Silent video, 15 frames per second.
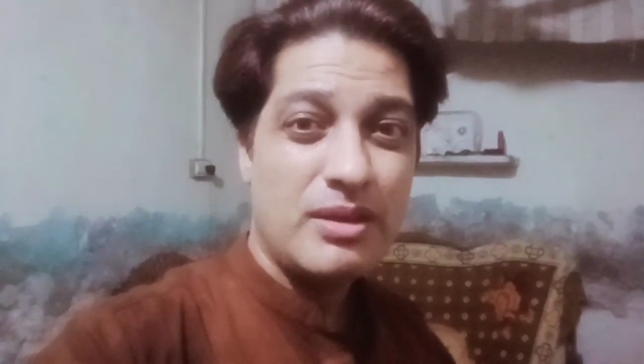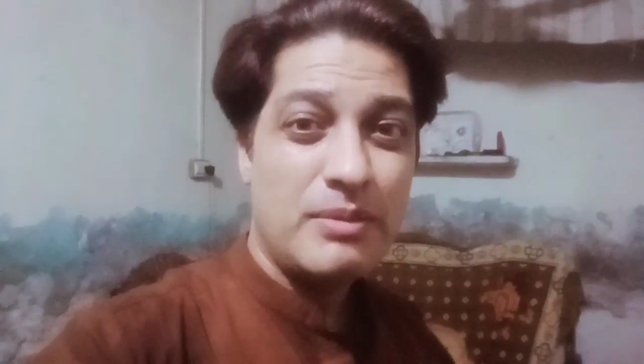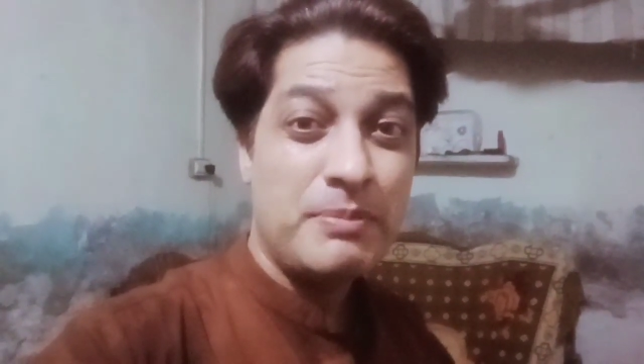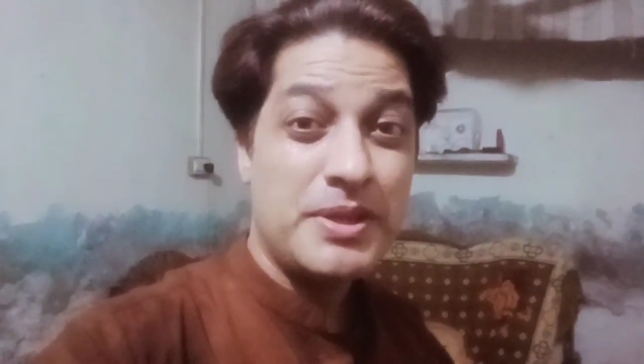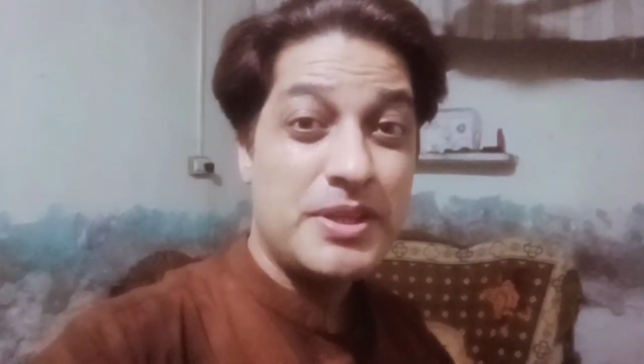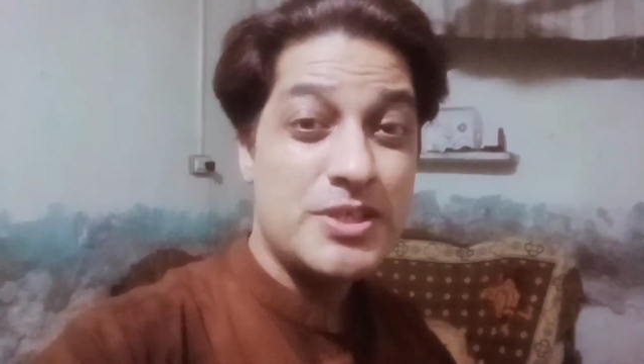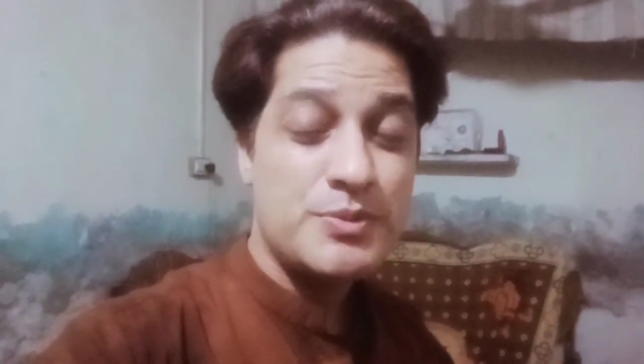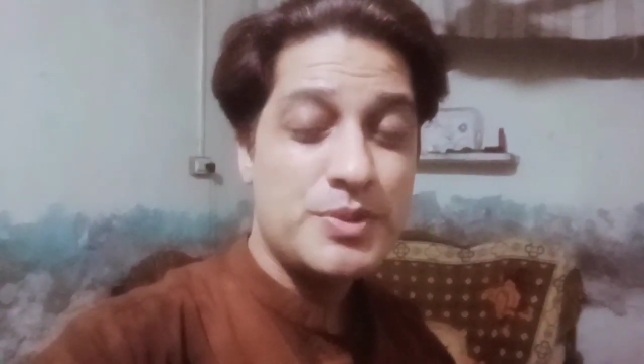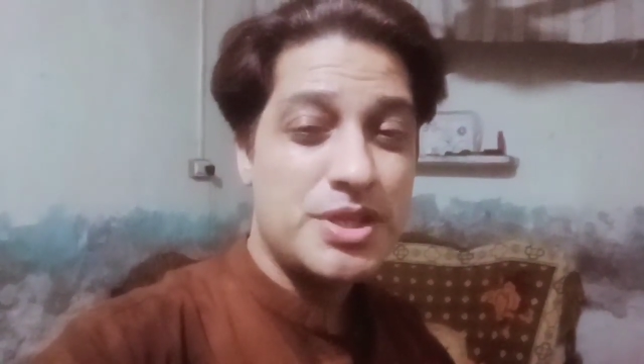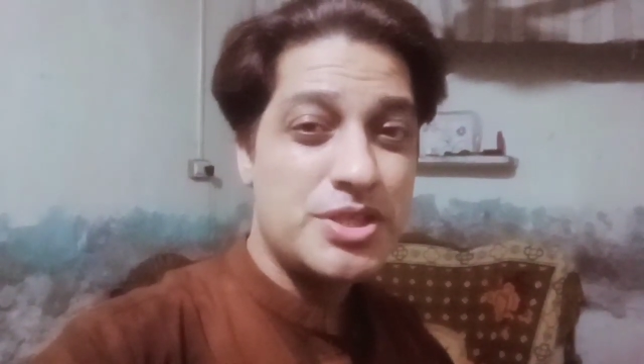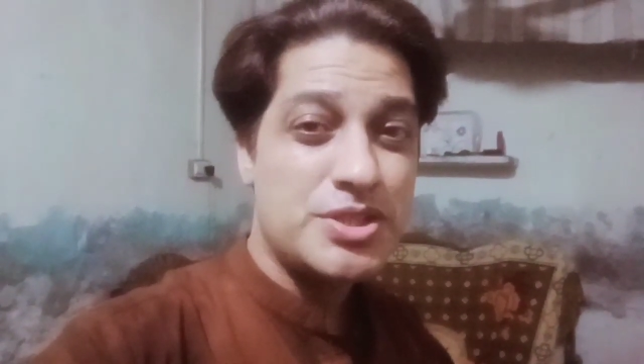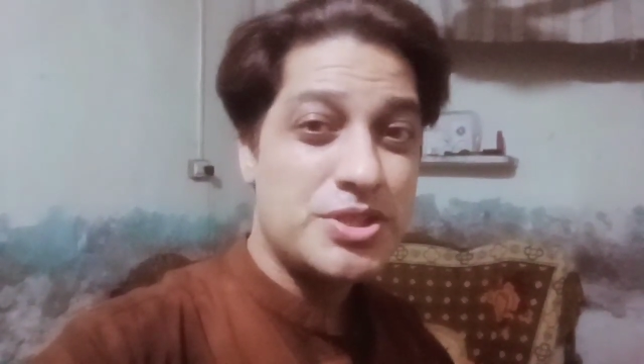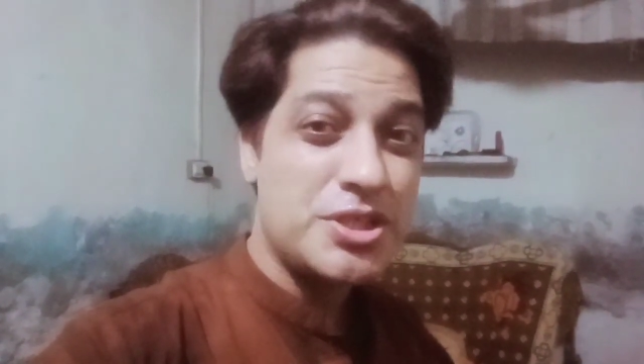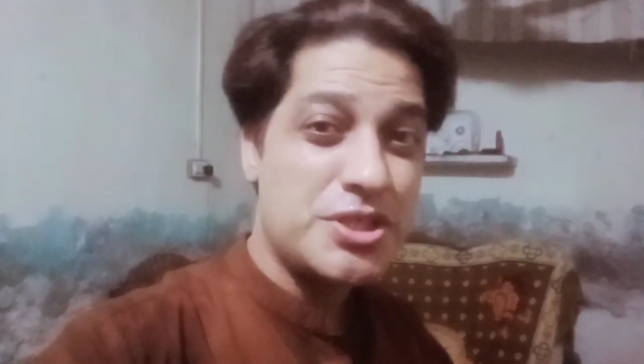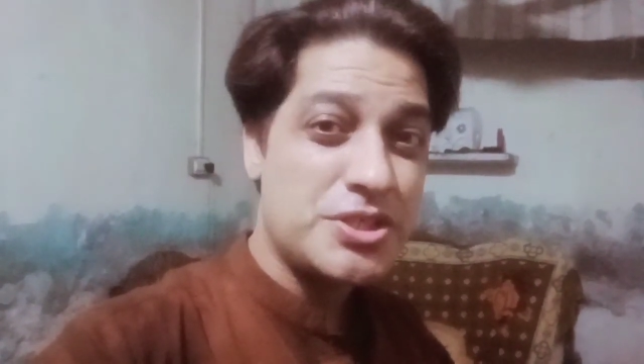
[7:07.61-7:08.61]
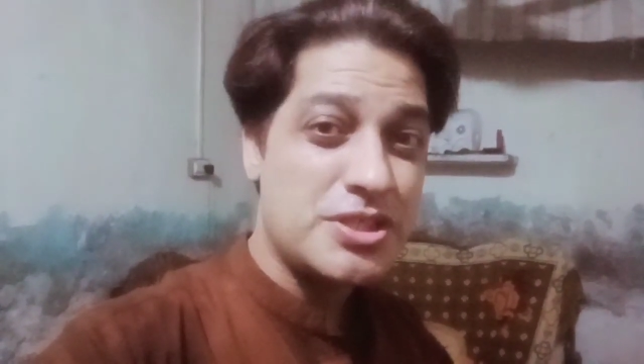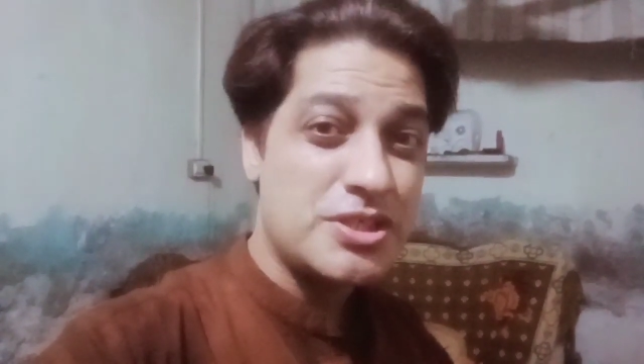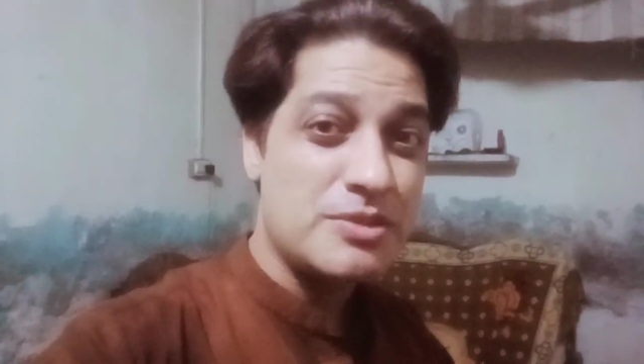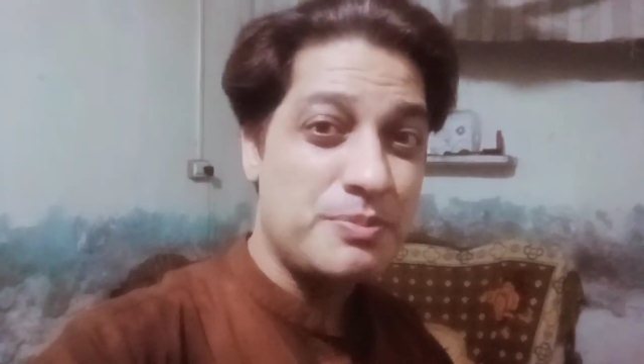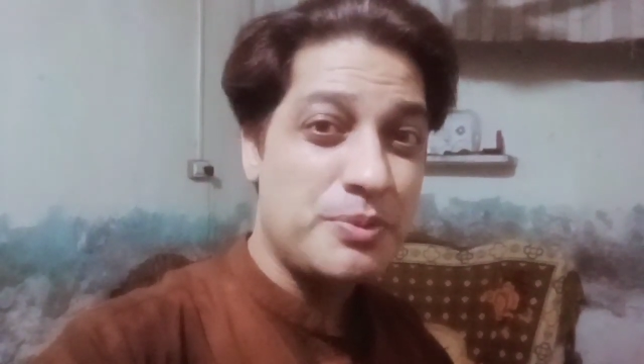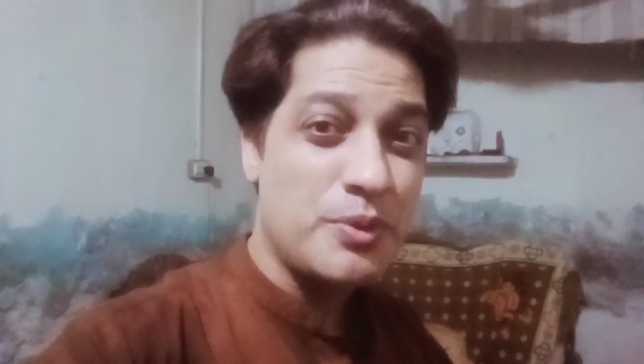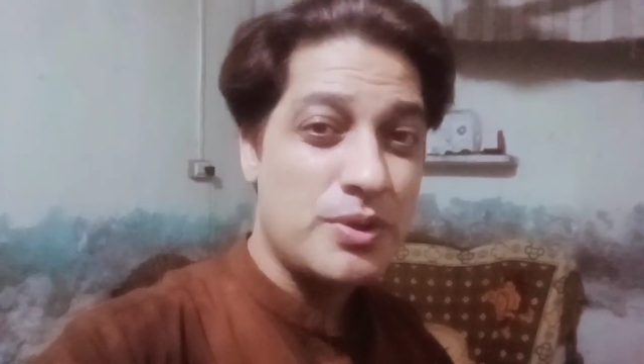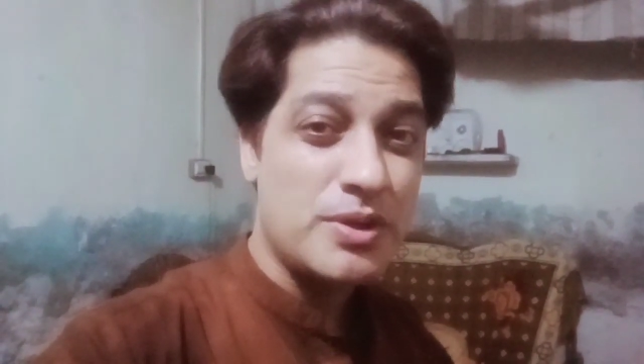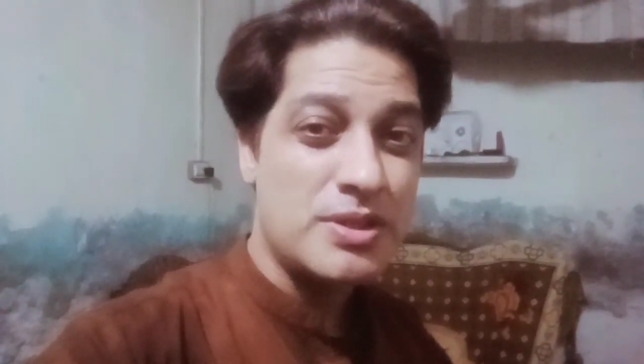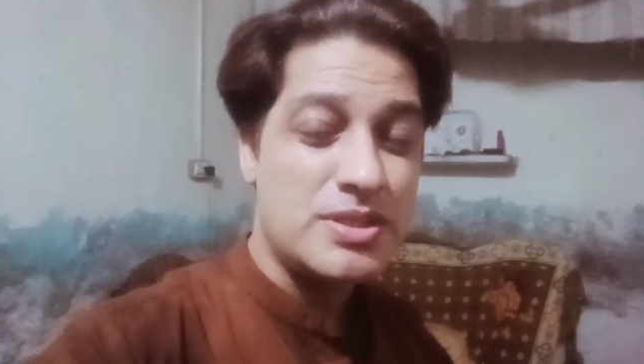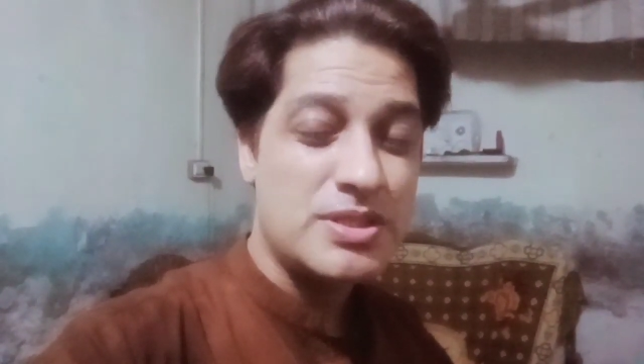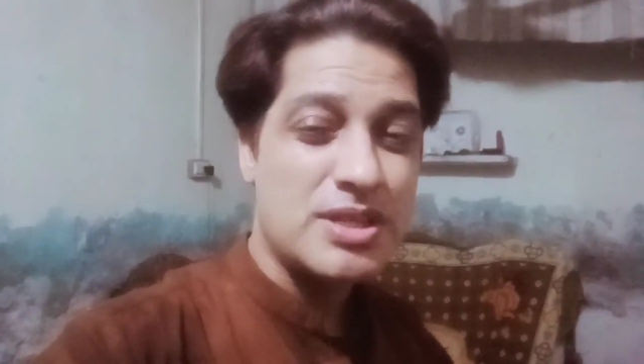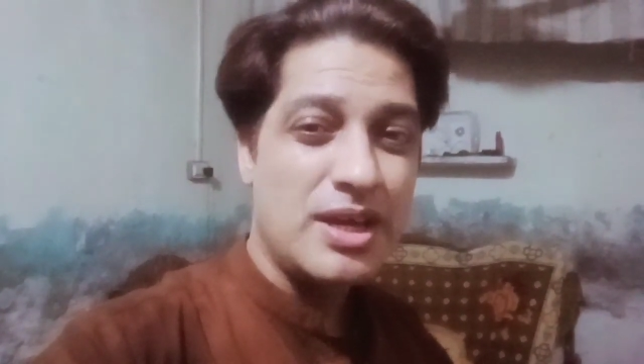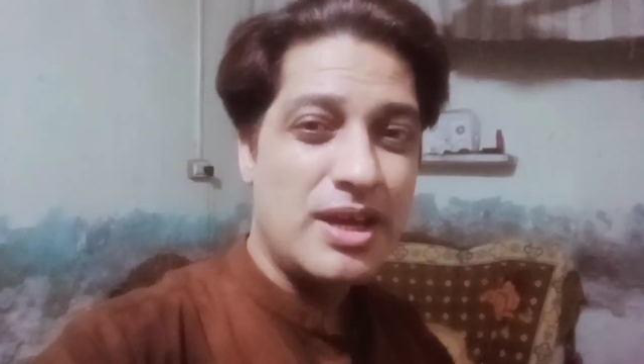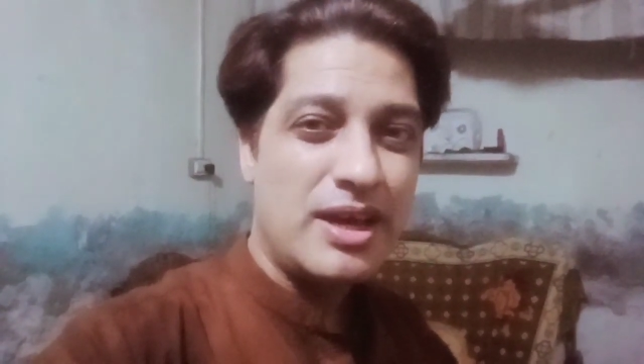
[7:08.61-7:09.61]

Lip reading: but this word is just as important.